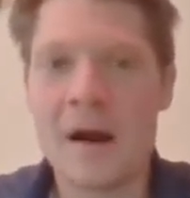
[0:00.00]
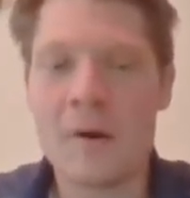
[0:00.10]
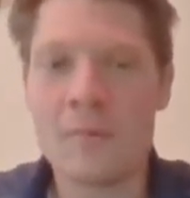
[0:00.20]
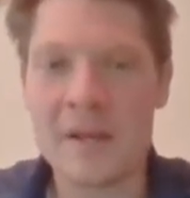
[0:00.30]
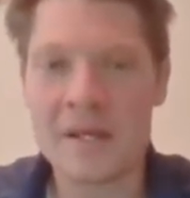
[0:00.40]

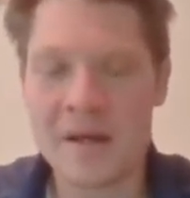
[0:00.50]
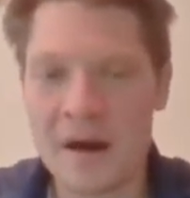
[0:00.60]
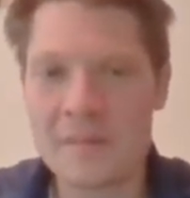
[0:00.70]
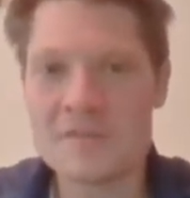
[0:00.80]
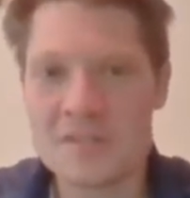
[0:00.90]
When it
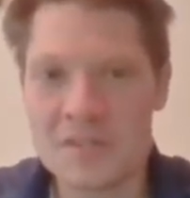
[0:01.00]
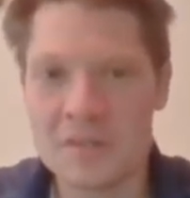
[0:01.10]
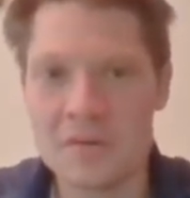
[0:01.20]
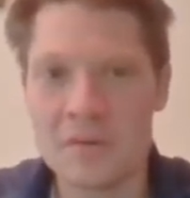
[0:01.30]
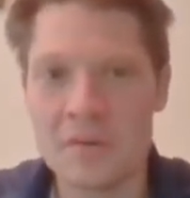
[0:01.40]
comes
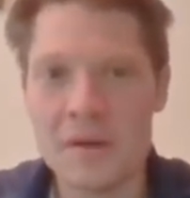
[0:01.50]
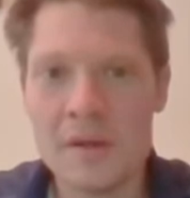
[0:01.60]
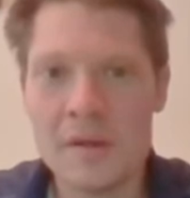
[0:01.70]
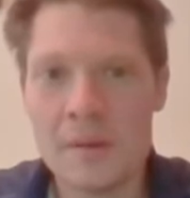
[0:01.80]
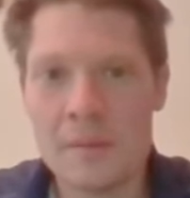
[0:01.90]
to
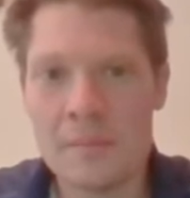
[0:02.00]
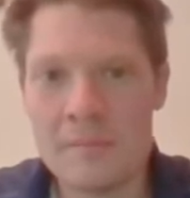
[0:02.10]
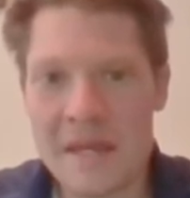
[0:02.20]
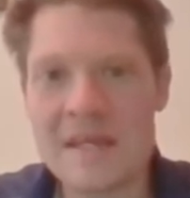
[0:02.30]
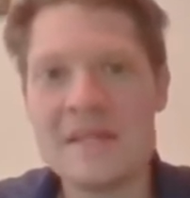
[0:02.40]

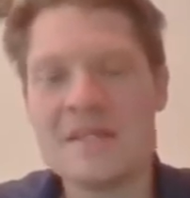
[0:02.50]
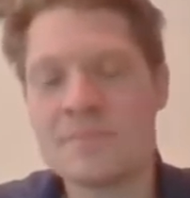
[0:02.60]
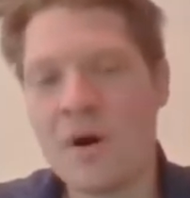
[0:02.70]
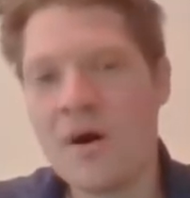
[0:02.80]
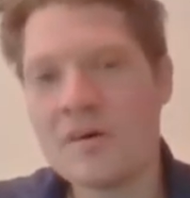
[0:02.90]
making these
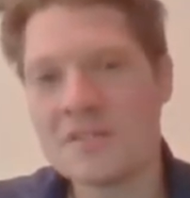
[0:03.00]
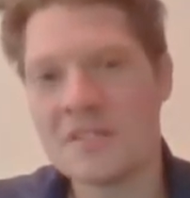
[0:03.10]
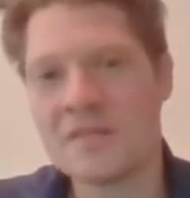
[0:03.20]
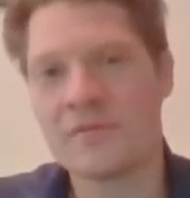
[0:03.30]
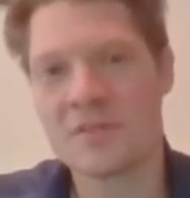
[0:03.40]

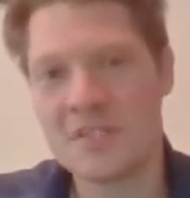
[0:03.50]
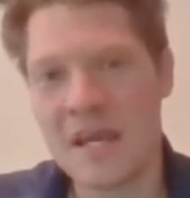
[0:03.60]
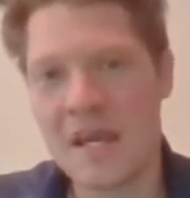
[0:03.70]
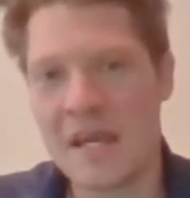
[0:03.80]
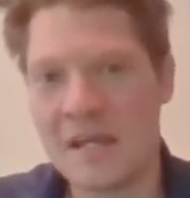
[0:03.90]
policies, if we're
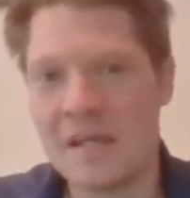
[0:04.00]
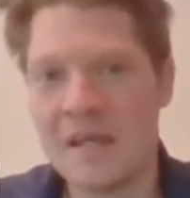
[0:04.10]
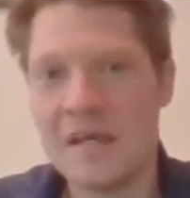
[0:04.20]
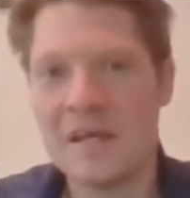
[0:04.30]
saying,